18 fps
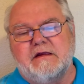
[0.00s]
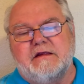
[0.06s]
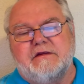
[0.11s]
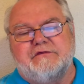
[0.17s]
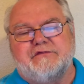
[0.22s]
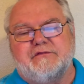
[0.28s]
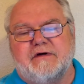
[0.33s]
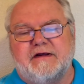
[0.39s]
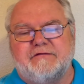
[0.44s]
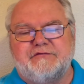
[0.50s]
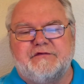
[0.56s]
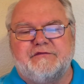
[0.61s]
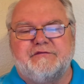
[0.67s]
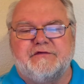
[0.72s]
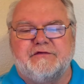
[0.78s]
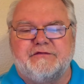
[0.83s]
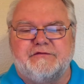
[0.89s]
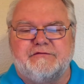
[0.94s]
So after
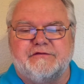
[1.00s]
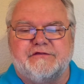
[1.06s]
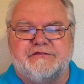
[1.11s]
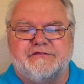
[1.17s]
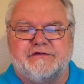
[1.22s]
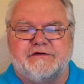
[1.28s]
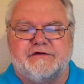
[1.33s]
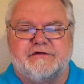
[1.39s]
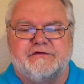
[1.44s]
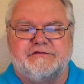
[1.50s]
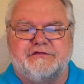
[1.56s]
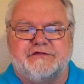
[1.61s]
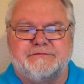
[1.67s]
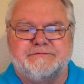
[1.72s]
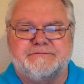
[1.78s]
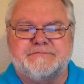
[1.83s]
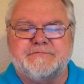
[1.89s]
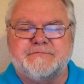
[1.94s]
further
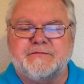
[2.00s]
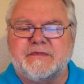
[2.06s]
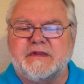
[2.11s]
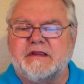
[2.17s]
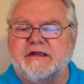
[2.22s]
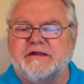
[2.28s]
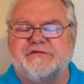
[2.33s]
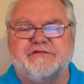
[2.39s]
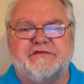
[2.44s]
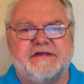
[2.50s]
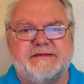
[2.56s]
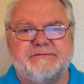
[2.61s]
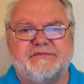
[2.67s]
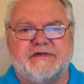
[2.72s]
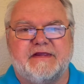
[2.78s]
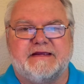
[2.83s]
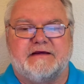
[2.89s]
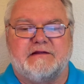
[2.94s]
research, it seems
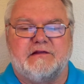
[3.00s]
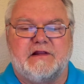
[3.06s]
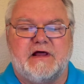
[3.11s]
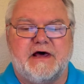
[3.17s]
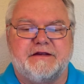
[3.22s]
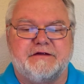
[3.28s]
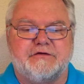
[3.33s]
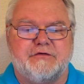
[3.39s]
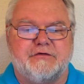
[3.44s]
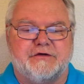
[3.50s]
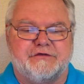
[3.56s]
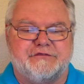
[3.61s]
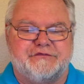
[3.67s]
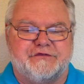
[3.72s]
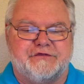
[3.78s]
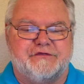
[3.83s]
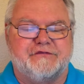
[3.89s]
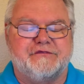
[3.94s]
like a lot of
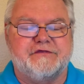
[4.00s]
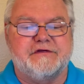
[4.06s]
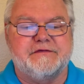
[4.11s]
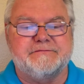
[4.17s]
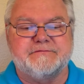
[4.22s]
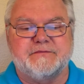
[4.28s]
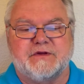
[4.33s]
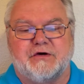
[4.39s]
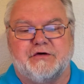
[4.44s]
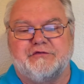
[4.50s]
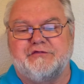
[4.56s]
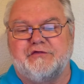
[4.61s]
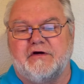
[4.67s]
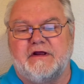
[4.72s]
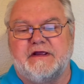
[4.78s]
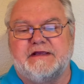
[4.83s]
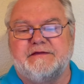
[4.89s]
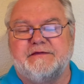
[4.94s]
Christians are
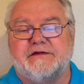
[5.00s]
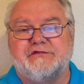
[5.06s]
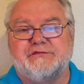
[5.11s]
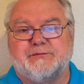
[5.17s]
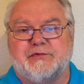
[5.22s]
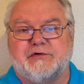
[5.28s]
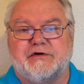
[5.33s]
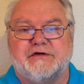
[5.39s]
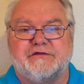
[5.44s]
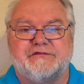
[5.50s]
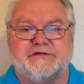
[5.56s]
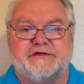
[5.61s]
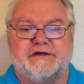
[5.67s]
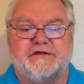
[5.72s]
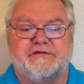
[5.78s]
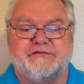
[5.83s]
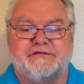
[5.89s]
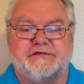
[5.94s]
trying this
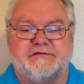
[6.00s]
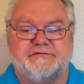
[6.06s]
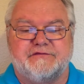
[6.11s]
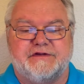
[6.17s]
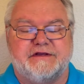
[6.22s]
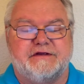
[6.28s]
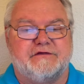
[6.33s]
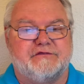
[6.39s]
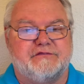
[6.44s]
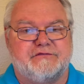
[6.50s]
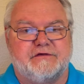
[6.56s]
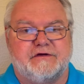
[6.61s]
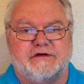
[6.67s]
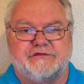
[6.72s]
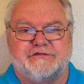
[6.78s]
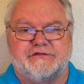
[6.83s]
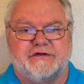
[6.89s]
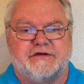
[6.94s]
process of
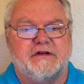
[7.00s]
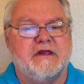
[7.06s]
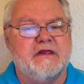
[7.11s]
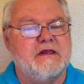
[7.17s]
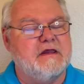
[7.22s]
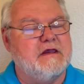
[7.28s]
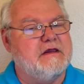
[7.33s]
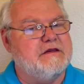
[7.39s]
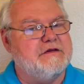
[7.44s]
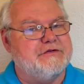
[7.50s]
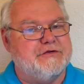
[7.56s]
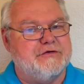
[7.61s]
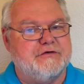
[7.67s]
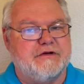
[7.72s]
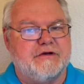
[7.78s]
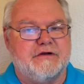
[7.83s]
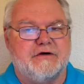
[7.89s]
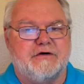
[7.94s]
deconstruction. You
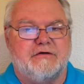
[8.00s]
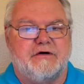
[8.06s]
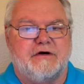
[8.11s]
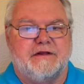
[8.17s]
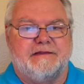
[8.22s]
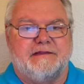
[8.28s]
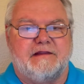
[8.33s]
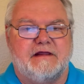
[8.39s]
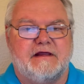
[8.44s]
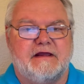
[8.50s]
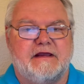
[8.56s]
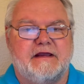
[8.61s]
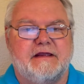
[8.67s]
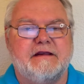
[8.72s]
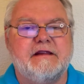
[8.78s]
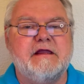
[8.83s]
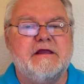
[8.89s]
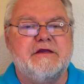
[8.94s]
can go
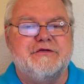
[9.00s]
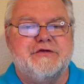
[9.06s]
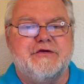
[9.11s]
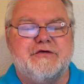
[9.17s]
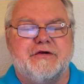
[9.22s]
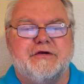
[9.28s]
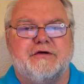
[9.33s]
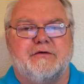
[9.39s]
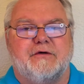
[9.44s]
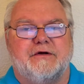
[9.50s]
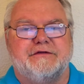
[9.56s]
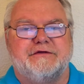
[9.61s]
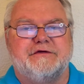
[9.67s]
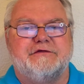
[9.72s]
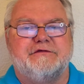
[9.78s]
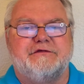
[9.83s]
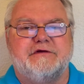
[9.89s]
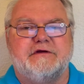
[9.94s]
online, you can go on
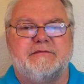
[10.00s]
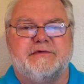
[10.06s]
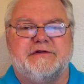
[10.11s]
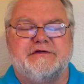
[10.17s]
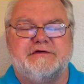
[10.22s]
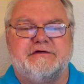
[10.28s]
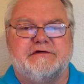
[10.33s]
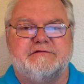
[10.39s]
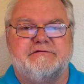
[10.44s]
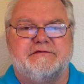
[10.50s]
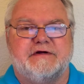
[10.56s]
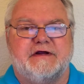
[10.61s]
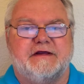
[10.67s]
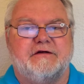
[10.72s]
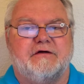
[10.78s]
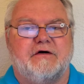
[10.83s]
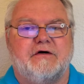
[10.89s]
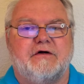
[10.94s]
YouTube, and you can
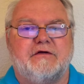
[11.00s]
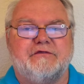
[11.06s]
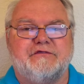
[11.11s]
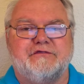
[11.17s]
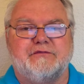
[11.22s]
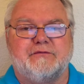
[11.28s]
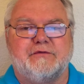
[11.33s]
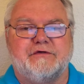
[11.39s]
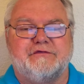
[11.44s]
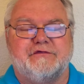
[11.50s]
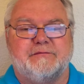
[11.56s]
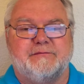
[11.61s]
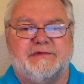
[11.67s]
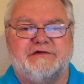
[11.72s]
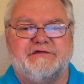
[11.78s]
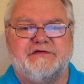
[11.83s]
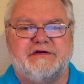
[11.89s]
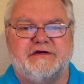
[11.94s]
find all sorts of
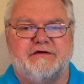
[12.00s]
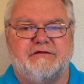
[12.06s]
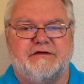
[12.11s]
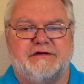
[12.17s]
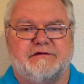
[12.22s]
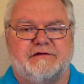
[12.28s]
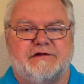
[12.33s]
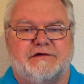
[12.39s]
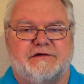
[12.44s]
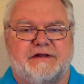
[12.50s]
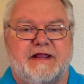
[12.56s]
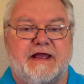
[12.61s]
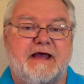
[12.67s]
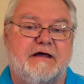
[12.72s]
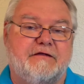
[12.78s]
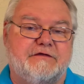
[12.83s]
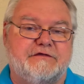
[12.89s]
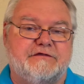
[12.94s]
material on
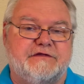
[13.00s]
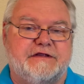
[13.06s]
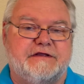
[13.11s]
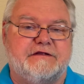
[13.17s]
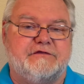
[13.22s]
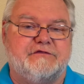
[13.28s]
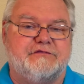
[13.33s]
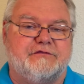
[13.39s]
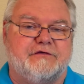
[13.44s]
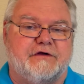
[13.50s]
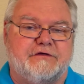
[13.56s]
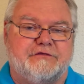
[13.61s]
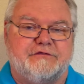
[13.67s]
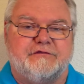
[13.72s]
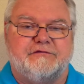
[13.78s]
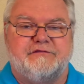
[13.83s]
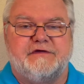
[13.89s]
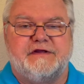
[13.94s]
how to deconstruct
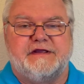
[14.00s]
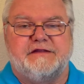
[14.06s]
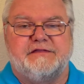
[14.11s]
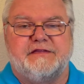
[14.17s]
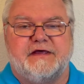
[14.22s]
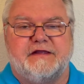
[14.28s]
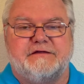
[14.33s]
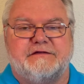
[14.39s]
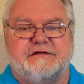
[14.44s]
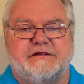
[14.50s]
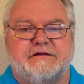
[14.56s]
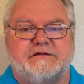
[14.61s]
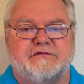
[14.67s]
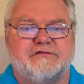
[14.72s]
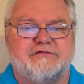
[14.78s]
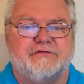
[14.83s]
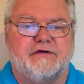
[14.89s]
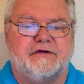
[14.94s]
your faith, how to
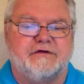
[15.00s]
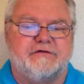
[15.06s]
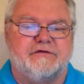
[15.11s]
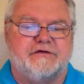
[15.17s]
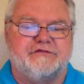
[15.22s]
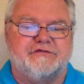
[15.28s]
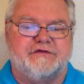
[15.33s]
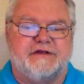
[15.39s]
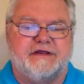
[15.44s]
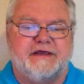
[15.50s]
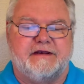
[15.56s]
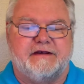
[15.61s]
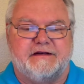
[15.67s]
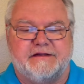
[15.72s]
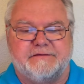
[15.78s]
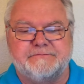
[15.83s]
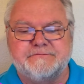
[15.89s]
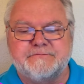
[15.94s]
deconstruct
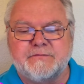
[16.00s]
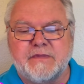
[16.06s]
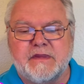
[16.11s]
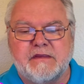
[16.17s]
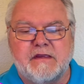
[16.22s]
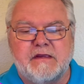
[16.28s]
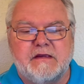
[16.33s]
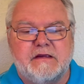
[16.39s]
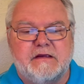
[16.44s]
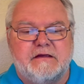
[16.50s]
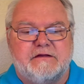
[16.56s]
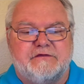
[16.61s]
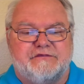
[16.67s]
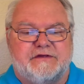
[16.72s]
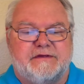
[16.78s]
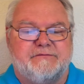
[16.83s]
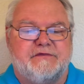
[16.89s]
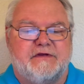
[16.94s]
Christianity.
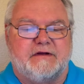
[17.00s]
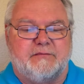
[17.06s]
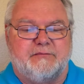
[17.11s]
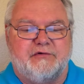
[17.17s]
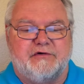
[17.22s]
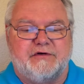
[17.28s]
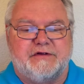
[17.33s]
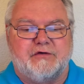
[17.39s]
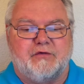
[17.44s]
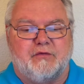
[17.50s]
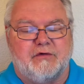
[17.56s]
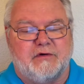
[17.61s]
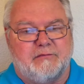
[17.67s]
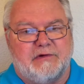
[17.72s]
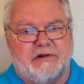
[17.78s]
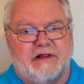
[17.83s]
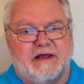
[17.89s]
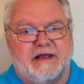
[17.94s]
Seems a pretty
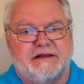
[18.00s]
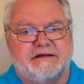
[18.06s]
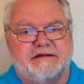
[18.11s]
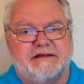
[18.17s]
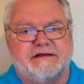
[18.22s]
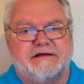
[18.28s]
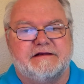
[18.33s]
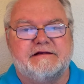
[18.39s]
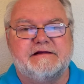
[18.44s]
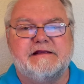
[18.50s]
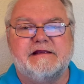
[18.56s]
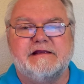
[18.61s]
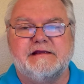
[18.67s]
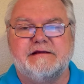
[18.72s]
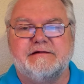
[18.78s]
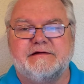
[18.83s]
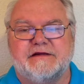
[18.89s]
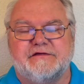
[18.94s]
horrible idea,
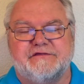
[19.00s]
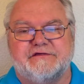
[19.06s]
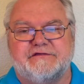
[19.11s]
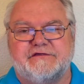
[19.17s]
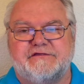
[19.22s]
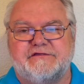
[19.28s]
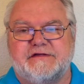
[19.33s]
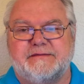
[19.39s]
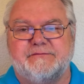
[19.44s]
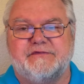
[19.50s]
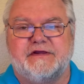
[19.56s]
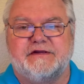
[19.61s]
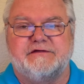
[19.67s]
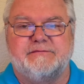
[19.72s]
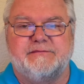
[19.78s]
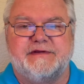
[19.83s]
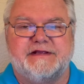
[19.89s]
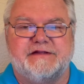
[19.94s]
because it just seems like
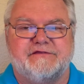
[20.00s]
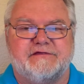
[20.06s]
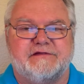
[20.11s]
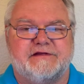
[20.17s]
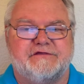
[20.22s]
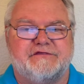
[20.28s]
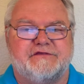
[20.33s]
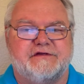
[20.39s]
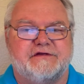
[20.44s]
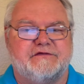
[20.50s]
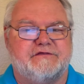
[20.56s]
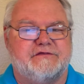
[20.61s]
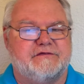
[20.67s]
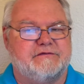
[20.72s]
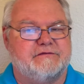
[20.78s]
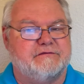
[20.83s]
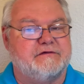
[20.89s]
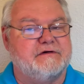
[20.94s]
to me it's listening
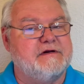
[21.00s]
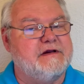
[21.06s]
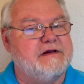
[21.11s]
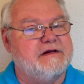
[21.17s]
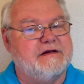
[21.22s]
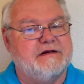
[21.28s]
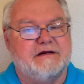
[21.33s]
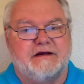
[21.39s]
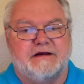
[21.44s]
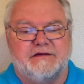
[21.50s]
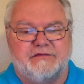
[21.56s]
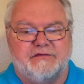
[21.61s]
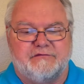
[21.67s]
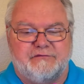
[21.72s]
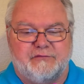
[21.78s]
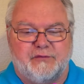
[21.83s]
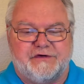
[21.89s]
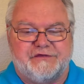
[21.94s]
to the
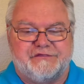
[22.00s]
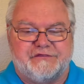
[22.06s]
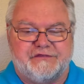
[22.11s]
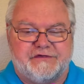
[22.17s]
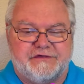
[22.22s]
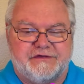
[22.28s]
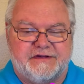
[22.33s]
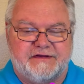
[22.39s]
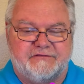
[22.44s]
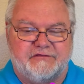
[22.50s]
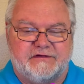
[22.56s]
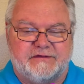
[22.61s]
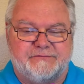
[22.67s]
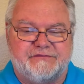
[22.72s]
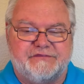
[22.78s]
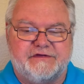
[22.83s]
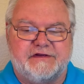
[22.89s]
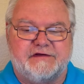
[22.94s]
voice of the devil
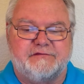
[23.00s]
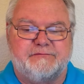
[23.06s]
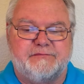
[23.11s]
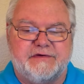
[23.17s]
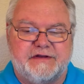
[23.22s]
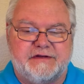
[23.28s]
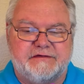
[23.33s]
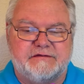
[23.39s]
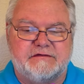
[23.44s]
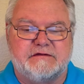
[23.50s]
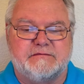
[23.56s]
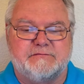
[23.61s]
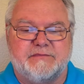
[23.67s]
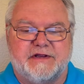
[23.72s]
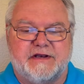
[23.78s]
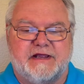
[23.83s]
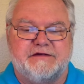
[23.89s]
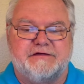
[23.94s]
himself, but
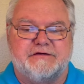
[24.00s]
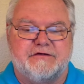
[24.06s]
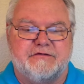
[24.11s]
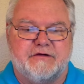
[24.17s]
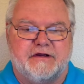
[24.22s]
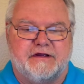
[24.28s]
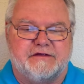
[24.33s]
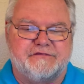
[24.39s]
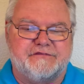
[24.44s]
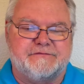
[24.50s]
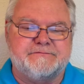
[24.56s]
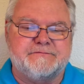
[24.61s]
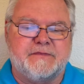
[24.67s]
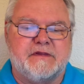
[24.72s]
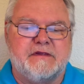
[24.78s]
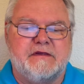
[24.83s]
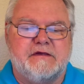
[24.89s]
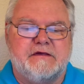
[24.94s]
I digress.
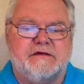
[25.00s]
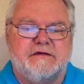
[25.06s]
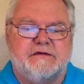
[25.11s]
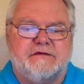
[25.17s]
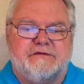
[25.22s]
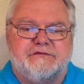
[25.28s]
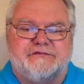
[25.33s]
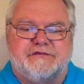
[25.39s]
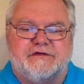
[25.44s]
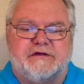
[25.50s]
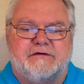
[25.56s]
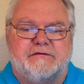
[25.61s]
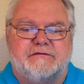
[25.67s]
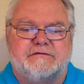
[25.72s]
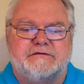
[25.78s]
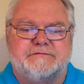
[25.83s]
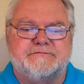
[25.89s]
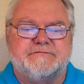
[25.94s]

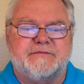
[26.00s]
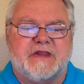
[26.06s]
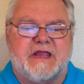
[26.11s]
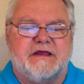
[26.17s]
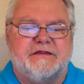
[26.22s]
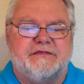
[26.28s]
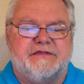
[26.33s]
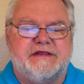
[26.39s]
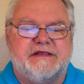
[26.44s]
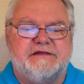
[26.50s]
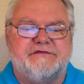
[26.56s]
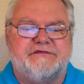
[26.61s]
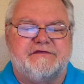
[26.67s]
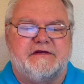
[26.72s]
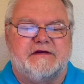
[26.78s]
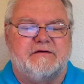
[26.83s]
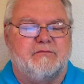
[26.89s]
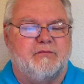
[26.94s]
So
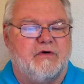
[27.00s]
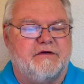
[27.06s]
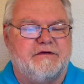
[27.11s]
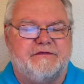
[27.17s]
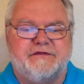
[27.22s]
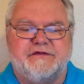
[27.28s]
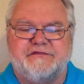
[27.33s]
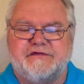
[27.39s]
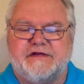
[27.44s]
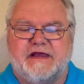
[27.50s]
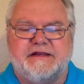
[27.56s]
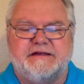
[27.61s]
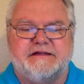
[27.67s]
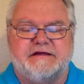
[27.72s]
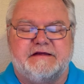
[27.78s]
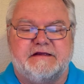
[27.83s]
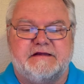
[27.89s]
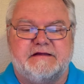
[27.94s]
where did this
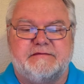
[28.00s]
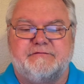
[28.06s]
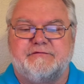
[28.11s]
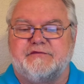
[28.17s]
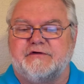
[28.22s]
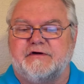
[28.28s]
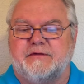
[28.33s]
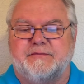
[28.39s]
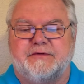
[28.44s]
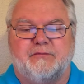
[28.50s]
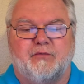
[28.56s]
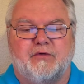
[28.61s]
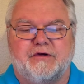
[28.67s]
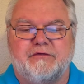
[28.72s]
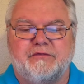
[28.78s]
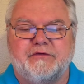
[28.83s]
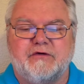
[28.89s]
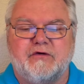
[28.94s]
idea come from, and
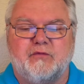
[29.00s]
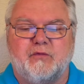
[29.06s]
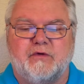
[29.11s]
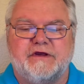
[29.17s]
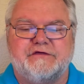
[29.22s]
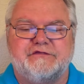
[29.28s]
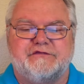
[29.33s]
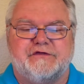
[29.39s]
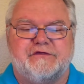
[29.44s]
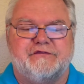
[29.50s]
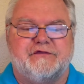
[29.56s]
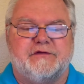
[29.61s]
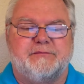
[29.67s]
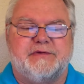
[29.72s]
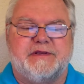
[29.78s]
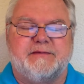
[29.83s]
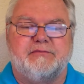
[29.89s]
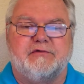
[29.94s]
what are the questions
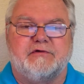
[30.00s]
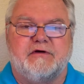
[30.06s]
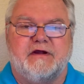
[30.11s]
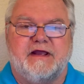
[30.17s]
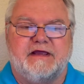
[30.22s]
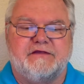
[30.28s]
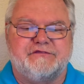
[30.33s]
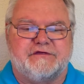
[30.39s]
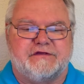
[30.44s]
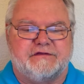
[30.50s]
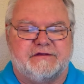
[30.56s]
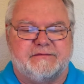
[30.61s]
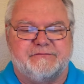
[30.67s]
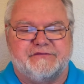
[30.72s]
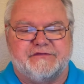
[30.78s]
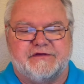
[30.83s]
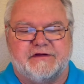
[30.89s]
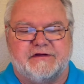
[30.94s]
that people are asking
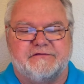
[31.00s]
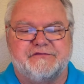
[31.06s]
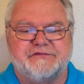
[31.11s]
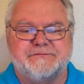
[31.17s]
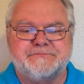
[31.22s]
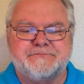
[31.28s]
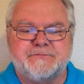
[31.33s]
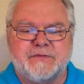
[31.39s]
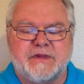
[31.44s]
themselves?